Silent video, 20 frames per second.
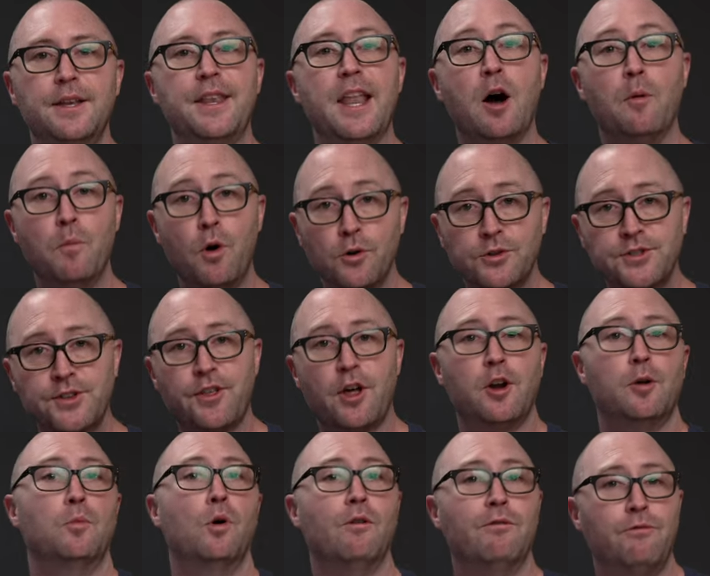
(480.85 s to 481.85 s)
Now, most
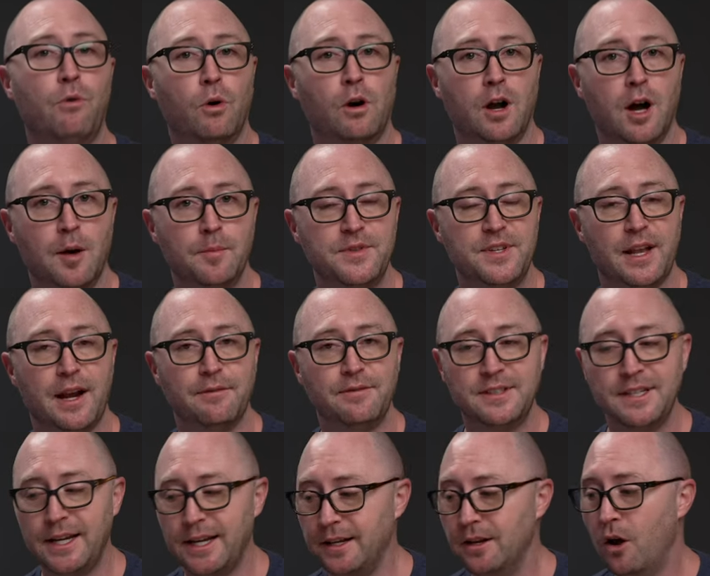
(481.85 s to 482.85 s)
Thunderbolt four hubs that I've
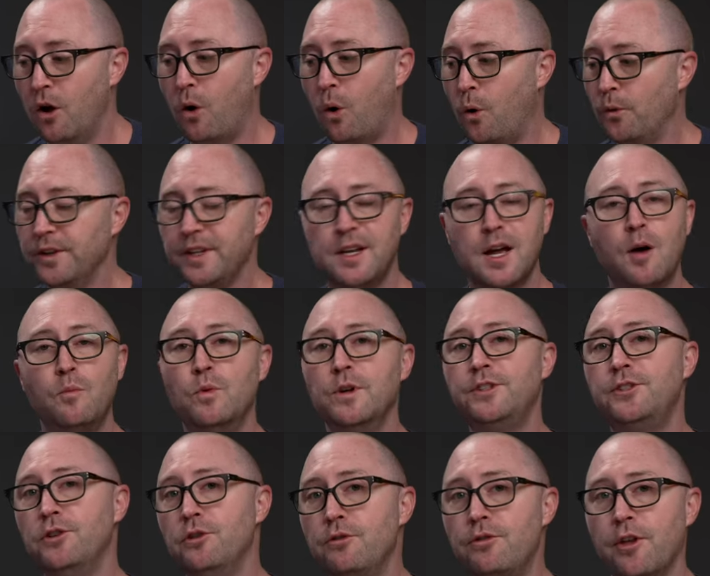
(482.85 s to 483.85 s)
seen only come with
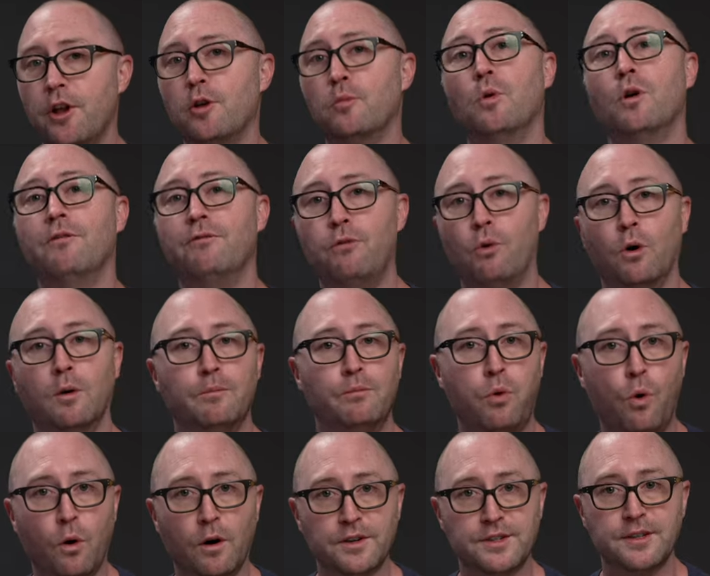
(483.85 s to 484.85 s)
two Thunderbolt four
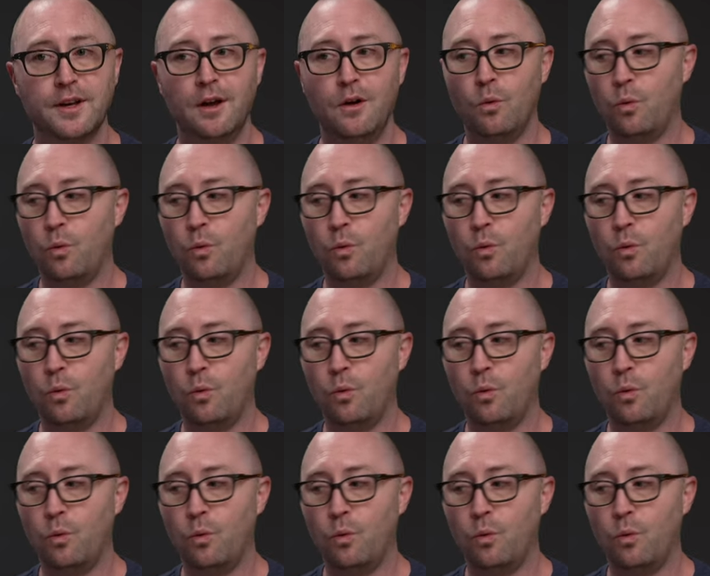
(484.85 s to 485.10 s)
ports,